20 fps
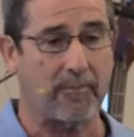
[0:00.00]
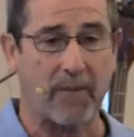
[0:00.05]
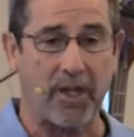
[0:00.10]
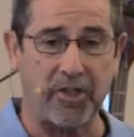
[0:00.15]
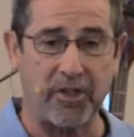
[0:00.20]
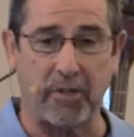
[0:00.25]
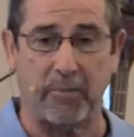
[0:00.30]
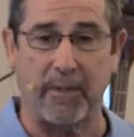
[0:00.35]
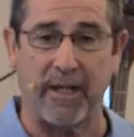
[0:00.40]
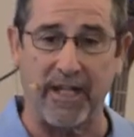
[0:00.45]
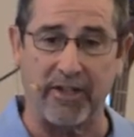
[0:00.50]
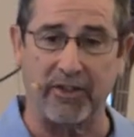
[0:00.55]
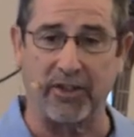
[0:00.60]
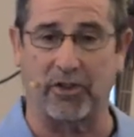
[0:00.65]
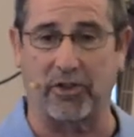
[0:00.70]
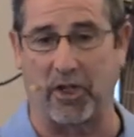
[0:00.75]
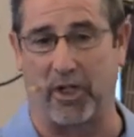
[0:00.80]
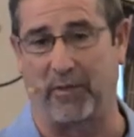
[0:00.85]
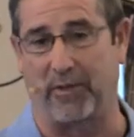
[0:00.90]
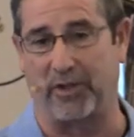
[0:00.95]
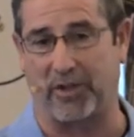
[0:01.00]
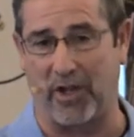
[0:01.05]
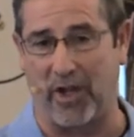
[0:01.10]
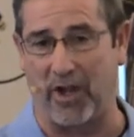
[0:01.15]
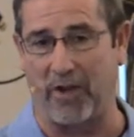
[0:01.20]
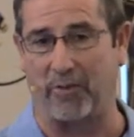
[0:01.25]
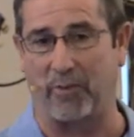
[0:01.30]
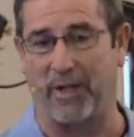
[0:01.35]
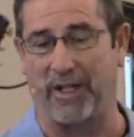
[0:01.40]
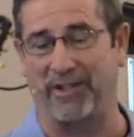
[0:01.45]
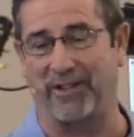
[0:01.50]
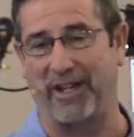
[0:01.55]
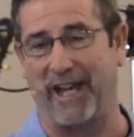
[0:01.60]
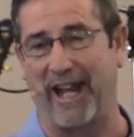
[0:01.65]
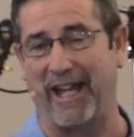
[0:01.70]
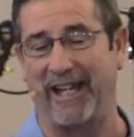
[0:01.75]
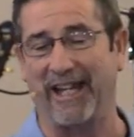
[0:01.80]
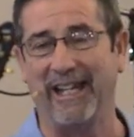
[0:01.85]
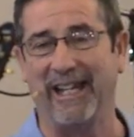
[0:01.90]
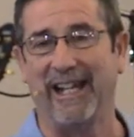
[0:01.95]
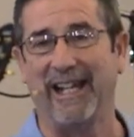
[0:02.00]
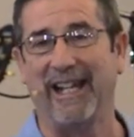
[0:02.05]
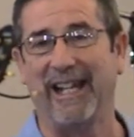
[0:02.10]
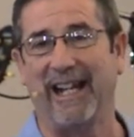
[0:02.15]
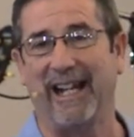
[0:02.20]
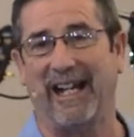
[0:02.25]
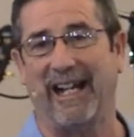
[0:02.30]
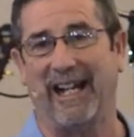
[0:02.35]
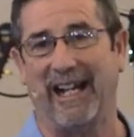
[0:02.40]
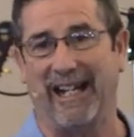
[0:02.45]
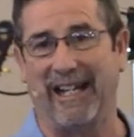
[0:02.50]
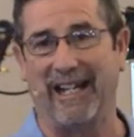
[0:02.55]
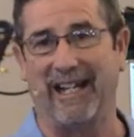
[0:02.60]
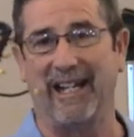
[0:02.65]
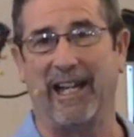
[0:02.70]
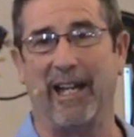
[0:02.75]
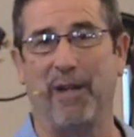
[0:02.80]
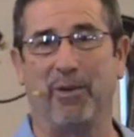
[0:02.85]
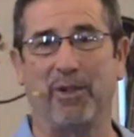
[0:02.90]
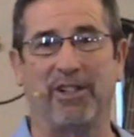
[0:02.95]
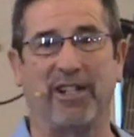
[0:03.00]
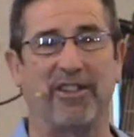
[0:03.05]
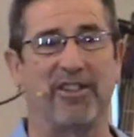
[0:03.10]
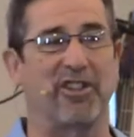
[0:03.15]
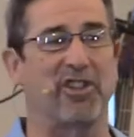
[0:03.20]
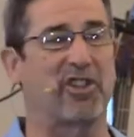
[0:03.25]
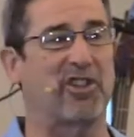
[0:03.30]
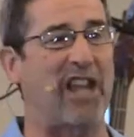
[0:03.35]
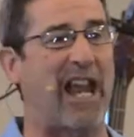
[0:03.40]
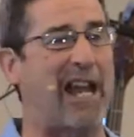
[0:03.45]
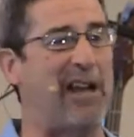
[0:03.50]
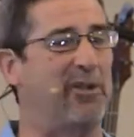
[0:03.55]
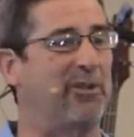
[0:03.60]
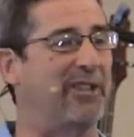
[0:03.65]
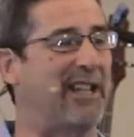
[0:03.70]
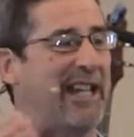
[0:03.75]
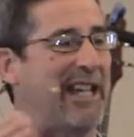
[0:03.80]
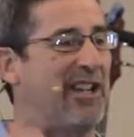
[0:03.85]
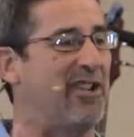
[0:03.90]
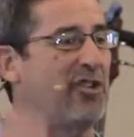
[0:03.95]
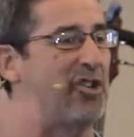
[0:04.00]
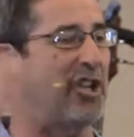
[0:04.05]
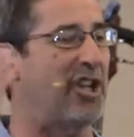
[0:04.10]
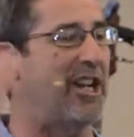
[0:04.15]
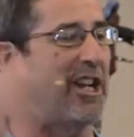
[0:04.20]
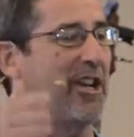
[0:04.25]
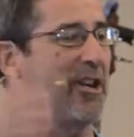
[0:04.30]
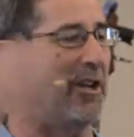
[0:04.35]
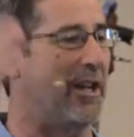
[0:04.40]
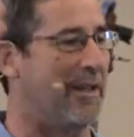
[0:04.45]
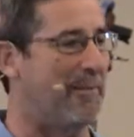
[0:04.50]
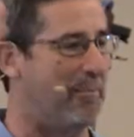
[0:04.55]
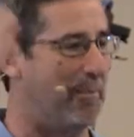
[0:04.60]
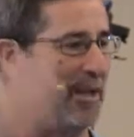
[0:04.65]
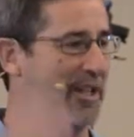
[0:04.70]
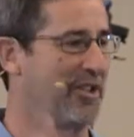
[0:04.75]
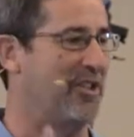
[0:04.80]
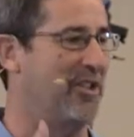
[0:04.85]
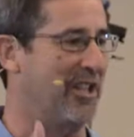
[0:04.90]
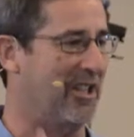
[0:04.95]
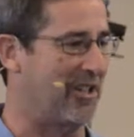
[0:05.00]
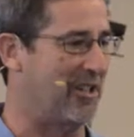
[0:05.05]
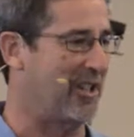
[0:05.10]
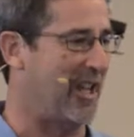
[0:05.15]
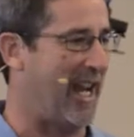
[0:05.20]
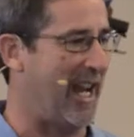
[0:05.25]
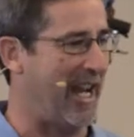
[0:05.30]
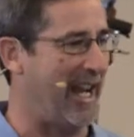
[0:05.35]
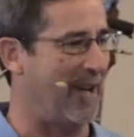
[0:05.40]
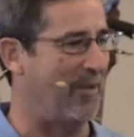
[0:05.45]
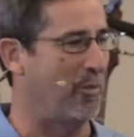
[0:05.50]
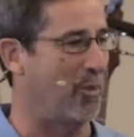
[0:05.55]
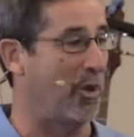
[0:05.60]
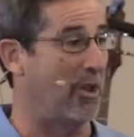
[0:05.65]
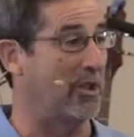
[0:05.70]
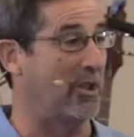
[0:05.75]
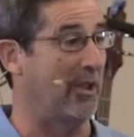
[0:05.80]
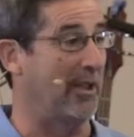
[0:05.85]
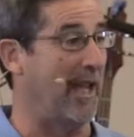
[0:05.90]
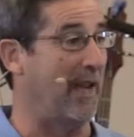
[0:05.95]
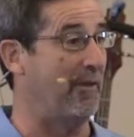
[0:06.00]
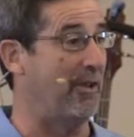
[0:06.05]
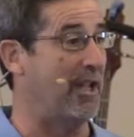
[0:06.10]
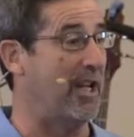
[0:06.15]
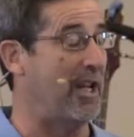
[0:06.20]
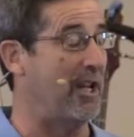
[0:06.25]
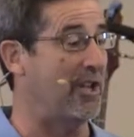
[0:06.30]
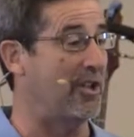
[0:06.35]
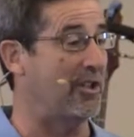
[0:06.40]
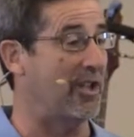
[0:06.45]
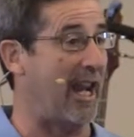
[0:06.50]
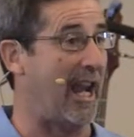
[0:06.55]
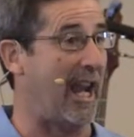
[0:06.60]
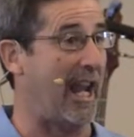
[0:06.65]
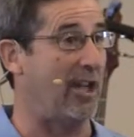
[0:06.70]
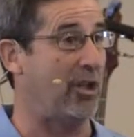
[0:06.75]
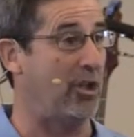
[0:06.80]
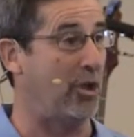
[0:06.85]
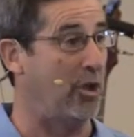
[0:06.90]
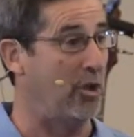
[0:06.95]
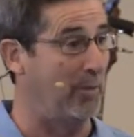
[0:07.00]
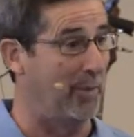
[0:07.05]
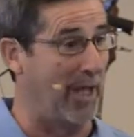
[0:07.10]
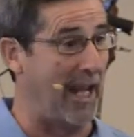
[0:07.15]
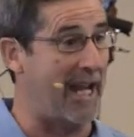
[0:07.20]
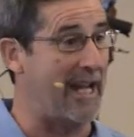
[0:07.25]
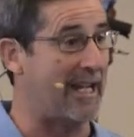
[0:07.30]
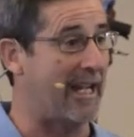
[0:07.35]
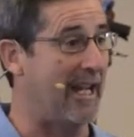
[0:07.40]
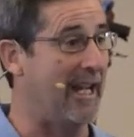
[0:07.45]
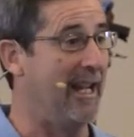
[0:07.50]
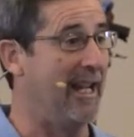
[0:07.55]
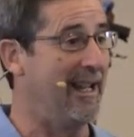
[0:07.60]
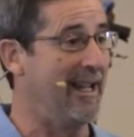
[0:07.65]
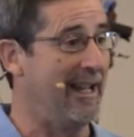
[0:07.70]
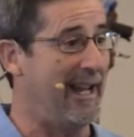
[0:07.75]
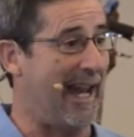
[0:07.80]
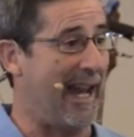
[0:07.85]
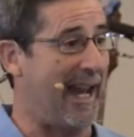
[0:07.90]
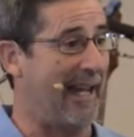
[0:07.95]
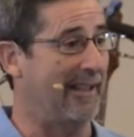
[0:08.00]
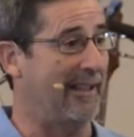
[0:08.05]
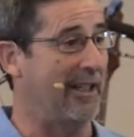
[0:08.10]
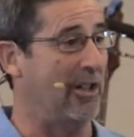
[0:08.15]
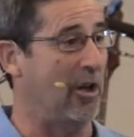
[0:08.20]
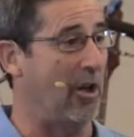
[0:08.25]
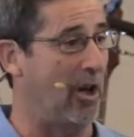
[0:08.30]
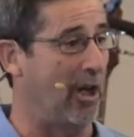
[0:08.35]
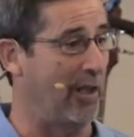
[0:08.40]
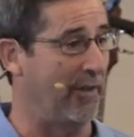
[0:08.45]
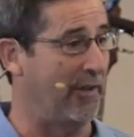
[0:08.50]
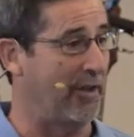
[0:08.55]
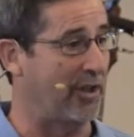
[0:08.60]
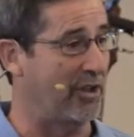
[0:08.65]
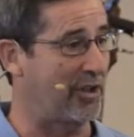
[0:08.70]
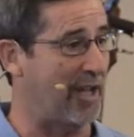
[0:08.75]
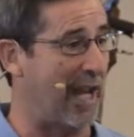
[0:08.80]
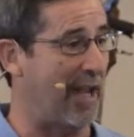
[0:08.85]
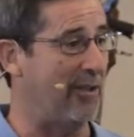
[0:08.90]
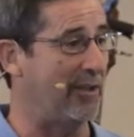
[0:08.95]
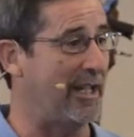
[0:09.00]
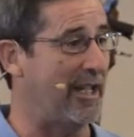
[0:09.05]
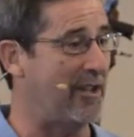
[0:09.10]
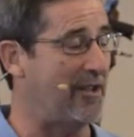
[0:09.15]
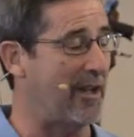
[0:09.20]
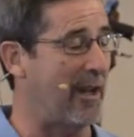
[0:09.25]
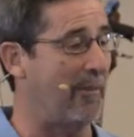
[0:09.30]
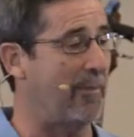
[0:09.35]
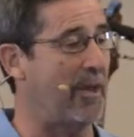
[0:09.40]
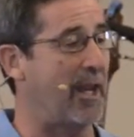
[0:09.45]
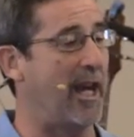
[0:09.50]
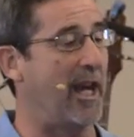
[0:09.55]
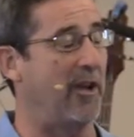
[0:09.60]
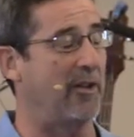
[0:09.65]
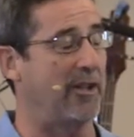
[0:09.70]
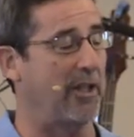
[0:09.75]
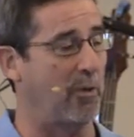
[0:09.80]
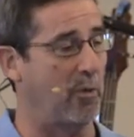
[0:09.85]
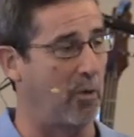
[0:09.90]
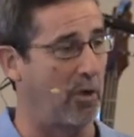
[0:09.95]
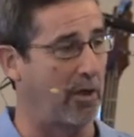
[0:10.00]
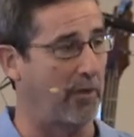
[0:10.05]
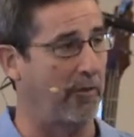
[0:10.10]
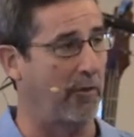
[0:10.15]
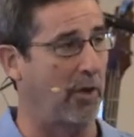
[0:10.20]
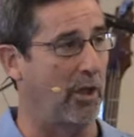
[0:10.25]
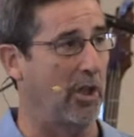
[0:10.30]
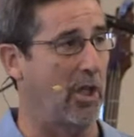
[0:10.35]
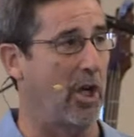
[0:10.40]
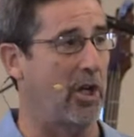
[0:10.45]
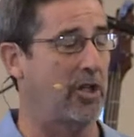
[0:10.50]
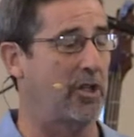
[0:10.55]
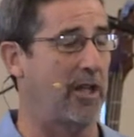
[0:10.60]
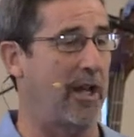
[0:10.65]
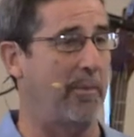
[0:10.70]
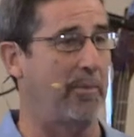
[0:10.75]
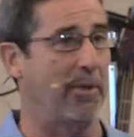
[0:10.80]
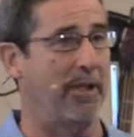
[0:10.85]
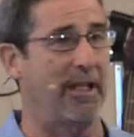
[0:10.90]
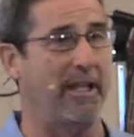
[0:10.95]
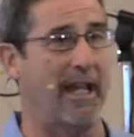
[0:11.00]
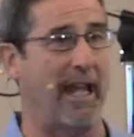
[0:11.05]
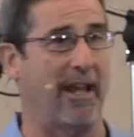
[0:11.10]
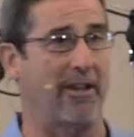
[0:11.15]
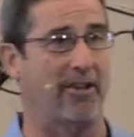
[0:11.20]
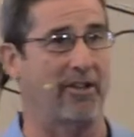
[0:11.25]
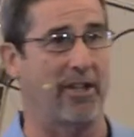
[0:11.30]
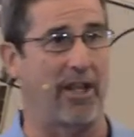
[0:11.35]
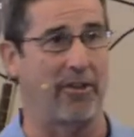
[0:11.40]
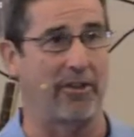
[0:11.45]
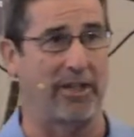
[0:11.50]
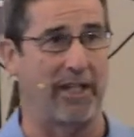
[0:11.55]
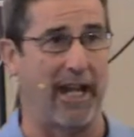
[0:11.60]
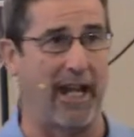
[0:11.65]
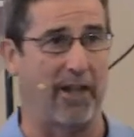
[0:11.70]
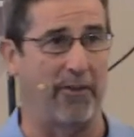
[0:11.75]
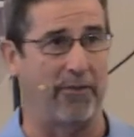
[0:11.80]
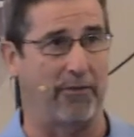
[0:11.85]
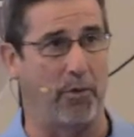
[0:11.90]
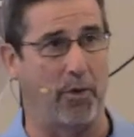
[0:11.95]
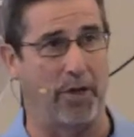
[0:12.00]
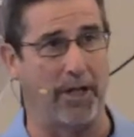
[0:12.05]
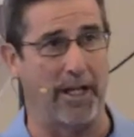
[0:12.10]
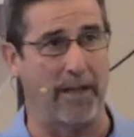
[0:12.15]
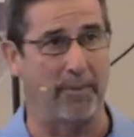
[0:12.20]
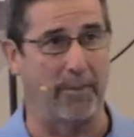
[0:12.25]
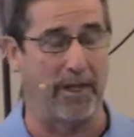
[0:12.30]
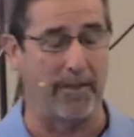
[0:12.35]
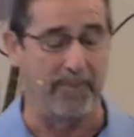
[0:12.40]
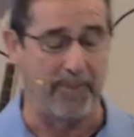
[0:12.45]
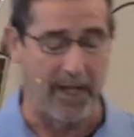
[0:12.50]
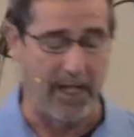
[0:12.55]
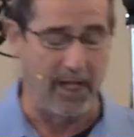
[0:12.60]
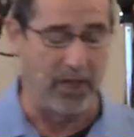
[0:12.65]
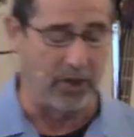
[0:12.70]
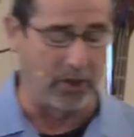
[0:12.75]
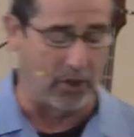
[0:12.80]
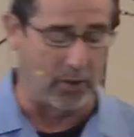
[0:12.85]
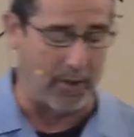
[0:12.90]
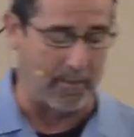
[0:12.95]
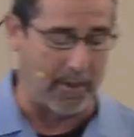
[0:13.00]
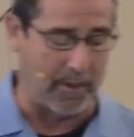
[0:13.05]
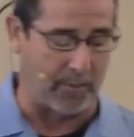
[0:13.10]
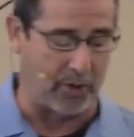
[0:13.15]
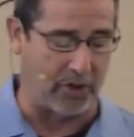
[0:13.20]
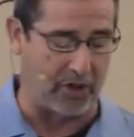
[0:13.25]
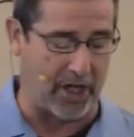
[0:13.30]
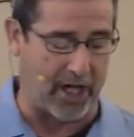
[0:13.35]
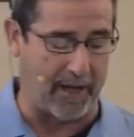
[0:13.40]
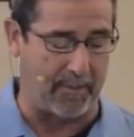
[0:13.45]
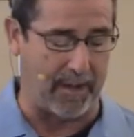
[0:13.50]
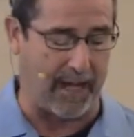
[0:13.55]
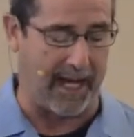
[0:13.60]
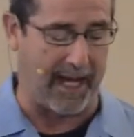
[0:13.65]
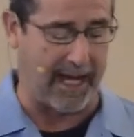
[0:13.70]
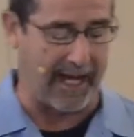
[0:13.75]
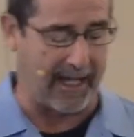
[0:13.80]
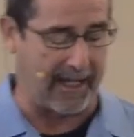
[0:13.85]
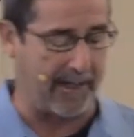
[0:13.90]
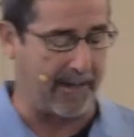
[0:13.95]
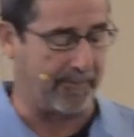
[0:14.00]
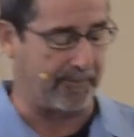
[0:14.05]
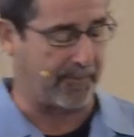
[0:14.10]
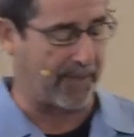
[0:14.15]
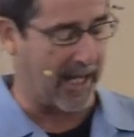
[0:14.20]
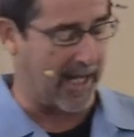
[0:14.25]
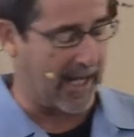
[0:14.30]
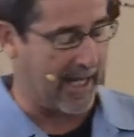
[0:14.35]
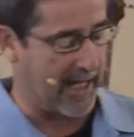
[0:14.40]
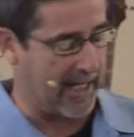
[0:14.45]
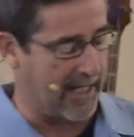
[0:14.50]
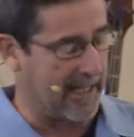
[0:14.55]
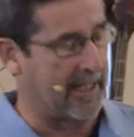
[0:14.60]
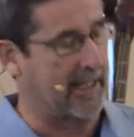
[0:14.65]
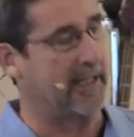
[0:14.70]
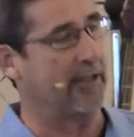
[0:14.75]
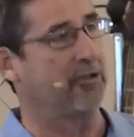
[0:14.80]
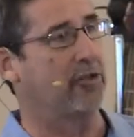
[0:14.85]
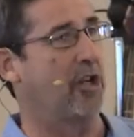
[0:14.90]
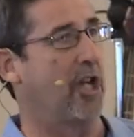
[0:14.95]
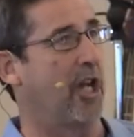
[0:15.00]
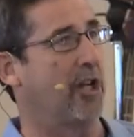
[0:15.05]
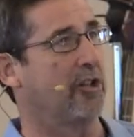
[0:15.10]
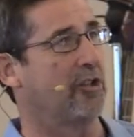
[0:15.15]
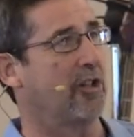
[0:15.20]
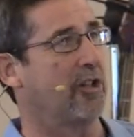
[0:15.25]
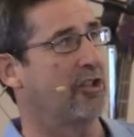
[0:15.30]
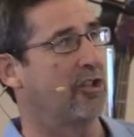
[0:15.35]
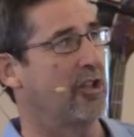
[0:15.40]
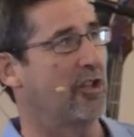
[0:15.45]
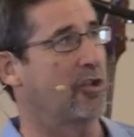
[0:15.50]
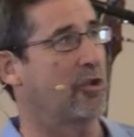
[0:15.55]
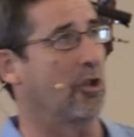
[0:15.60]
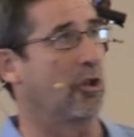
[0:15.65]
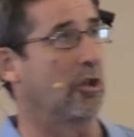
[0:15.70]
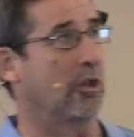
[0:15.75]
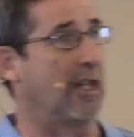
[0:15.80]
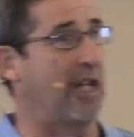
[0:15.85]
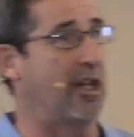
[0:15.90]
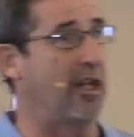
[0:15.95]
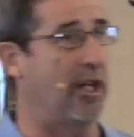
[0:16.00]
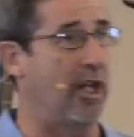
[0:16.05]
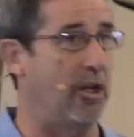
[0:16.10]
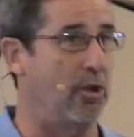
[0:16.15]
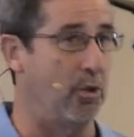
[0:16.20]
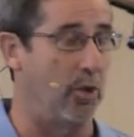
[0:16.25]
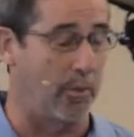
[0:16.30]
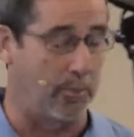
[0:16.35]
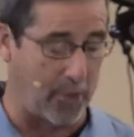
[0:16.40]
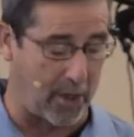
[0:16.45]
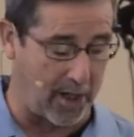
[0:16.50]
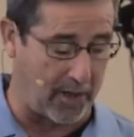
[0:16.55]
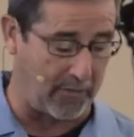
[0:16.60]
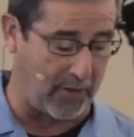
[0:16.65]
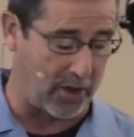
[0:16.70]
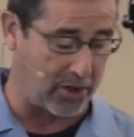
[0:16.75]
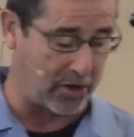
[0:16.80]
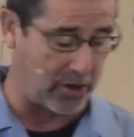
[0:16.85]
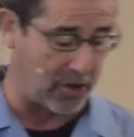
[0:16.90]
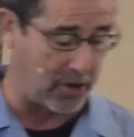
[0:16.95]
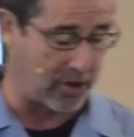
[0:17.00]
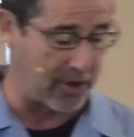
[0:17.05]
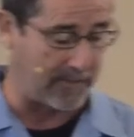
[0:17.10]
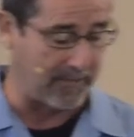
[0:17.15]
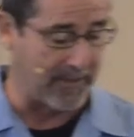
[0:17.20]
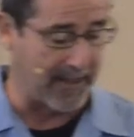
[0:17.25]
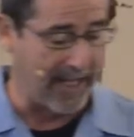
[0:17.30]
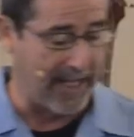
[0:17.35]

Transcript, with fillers: to be in the service on Wednesday. Uh, he was in the sound engineering business and worked 11 years at Hume Lake, handling all of their sound needs up there, and then worked for a large company down in Southern California. But do remember Jim and uh, Doug's sister Linda, who are part of our church.